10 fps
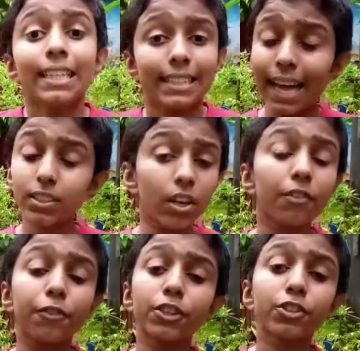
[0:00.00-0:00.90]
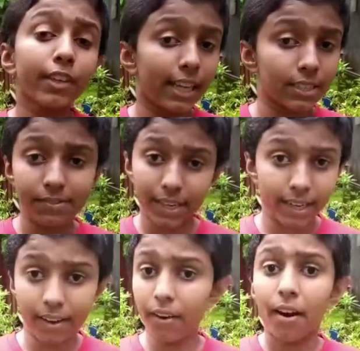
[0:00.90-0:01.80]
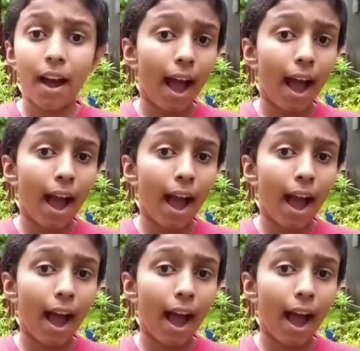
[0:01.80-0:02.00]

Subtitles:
That's all for today's video.